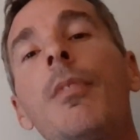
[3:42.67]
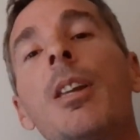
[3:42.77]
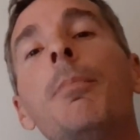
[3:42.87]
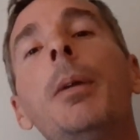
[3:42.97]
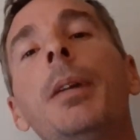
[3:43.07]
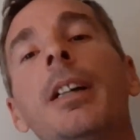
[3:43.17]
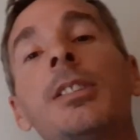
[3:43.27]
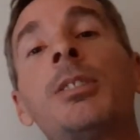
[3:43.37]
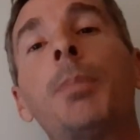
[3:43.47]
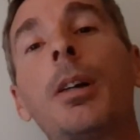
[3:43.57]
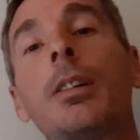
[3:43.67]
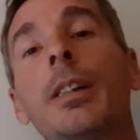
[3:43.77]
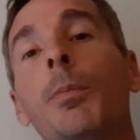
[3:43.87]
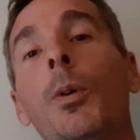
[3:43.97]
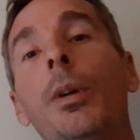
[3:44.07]
and maybe has a spark
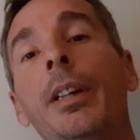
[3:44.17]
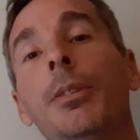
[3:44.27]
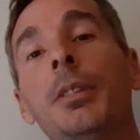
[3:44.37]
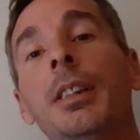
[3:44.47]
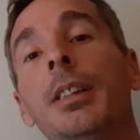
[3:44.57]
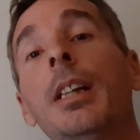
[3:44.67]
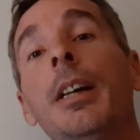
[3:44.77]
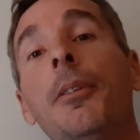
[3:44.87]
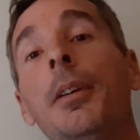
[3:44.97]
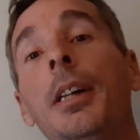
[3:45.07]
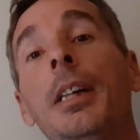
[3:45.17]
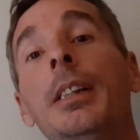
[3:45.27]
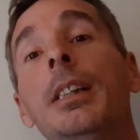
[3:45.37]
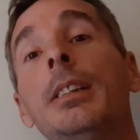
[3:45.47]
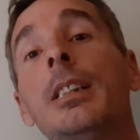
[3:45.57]
like Moreno did out
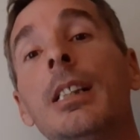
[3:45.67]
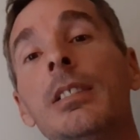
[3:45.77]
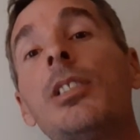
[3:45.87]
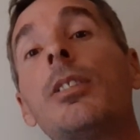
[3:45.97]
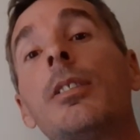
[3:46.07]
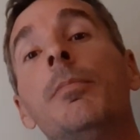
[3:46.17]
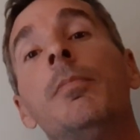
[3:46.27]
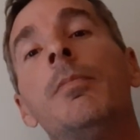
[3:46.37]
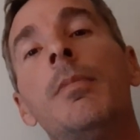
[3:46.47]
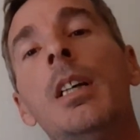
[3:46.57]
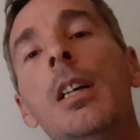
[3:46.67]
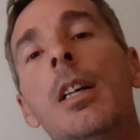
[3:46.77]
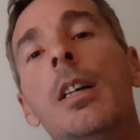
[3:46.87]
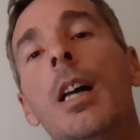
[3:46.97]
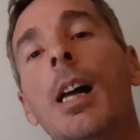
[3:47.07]
in the desert.
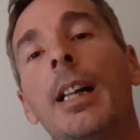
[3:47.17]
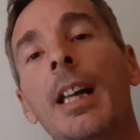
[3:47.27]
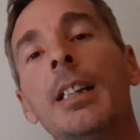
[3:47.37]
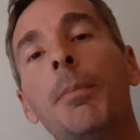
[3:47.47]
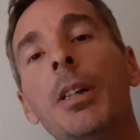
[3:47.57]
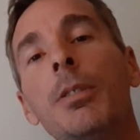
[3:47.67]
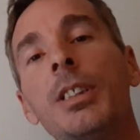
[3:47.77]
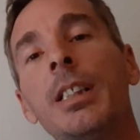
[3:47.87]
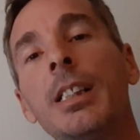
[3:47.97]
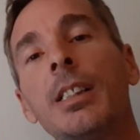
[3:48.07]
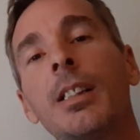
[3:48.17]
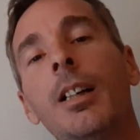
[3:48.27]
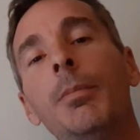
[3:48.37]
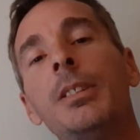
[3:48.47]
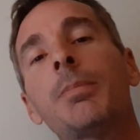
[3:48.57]
Again, let me know what you think in the
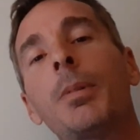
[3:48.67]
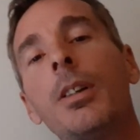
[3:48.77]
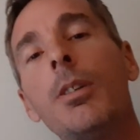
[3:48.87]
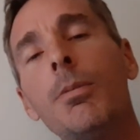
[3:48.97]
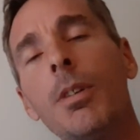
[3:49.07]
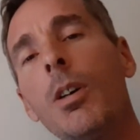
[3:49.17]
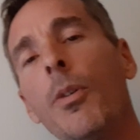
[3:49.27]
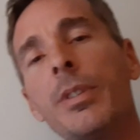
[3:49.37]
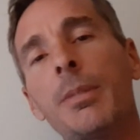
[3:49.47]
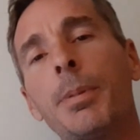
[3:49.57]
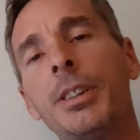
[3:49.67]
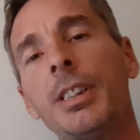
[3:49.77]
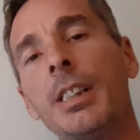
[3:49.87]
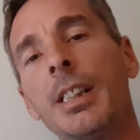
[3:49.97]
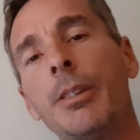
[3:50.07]
comments below. Always
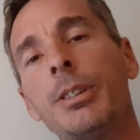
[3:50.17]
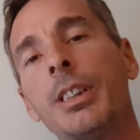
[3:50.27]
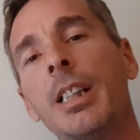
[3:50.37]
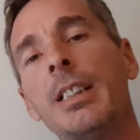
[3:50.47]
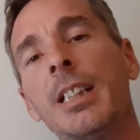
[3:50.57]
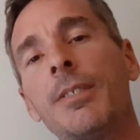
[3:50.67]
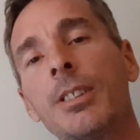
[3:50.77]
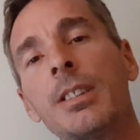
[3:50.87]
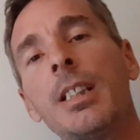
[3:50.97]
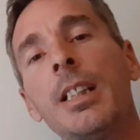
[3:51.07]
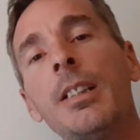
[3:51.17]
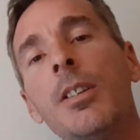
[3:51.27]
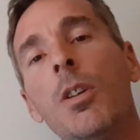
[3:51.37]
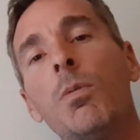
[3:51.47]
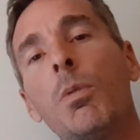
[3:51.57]
appreciate to hear what you guys have to say.
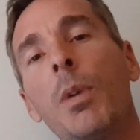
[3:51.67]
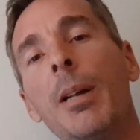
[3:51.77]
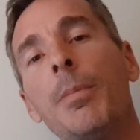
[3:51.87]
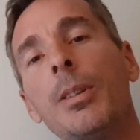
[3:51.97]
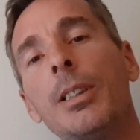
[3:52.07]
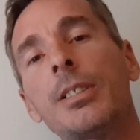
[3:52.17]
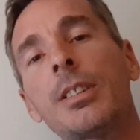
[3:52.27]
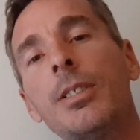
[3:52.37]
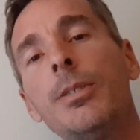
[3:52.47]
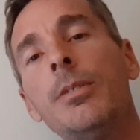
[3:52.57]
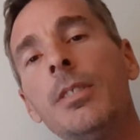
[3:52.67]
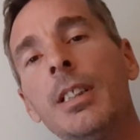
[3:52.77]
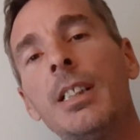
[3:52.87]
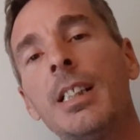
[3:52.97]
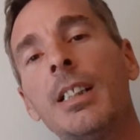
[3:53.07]
We'll ramble on soon.
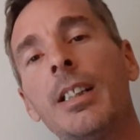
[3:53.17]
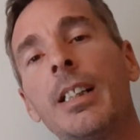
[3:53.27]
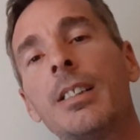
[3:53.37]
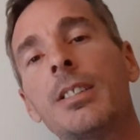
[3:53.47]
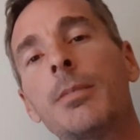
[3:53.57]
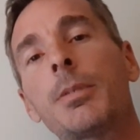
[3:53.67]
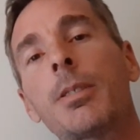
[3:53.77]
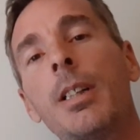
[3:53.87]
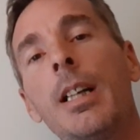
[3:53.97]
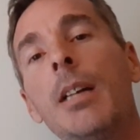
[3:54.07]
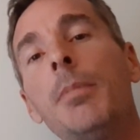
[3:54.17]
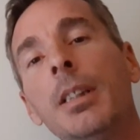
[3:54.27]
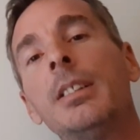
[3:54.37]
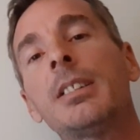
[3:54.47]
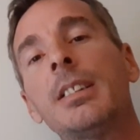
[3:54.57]
Hit that like and subscribe
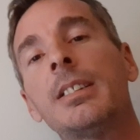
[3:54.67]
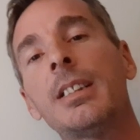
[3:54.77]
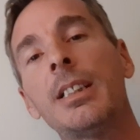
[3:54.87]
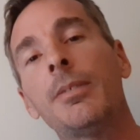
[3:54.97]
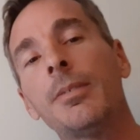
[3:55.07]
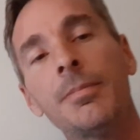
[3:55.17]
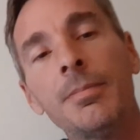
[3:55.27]
and stay safe.